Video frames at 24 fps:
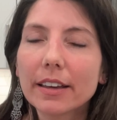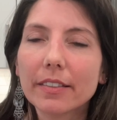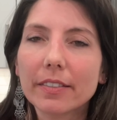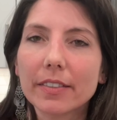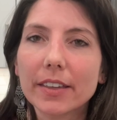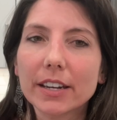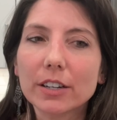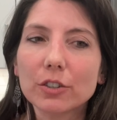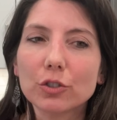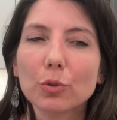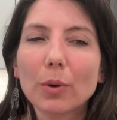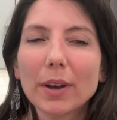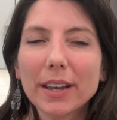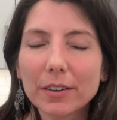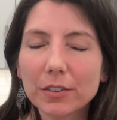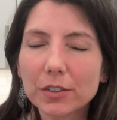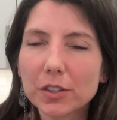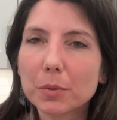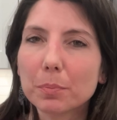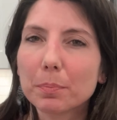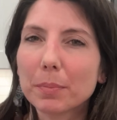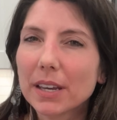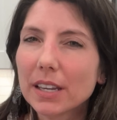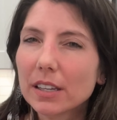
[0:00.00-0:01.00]
then do I have
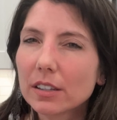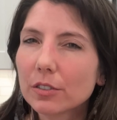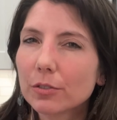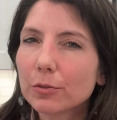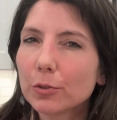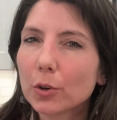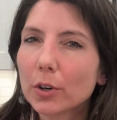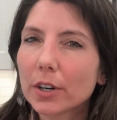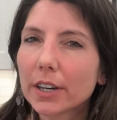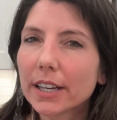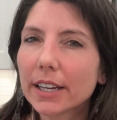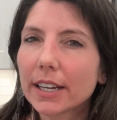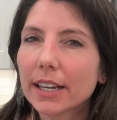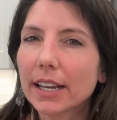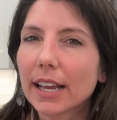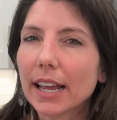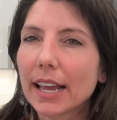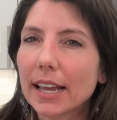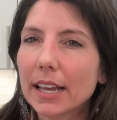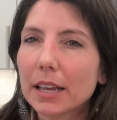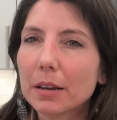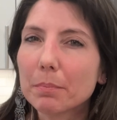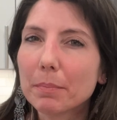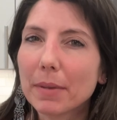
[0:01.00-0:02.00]
space for it
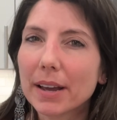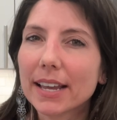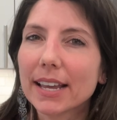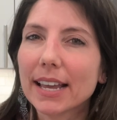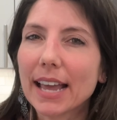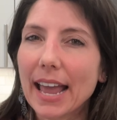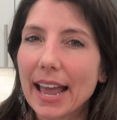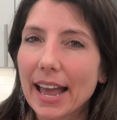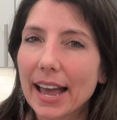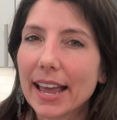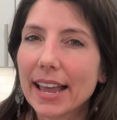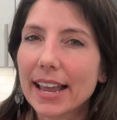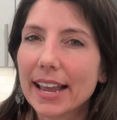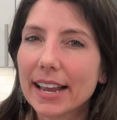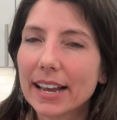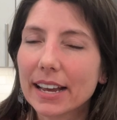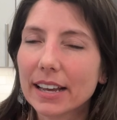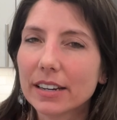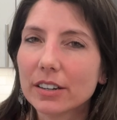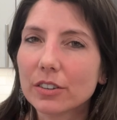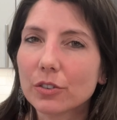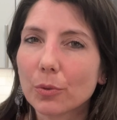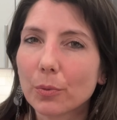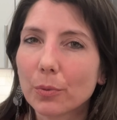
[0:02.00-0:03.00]
in my
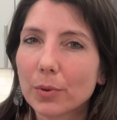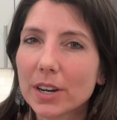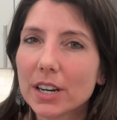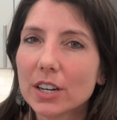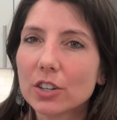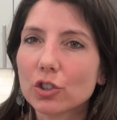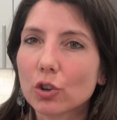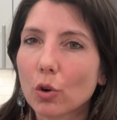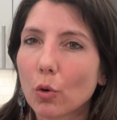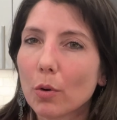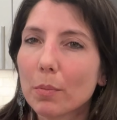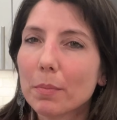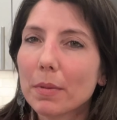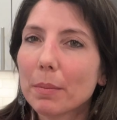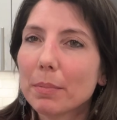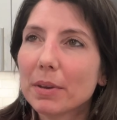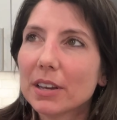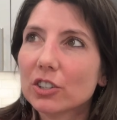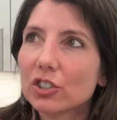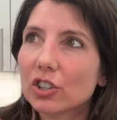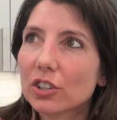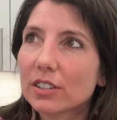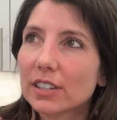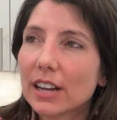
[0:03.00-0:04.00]
at-hand reach, or maybe
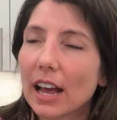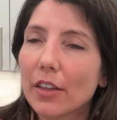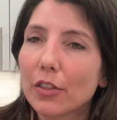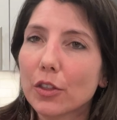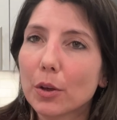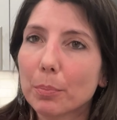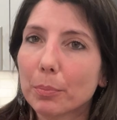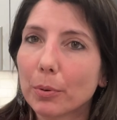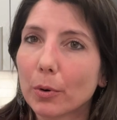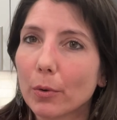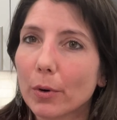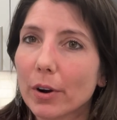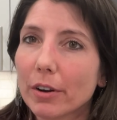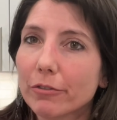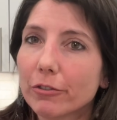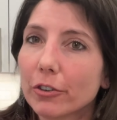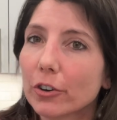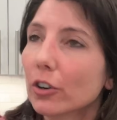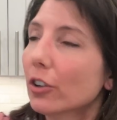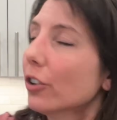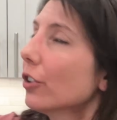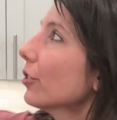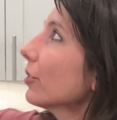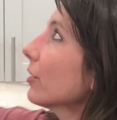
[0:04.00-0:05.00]
just on the
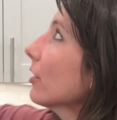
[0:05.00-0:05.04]
peripherals,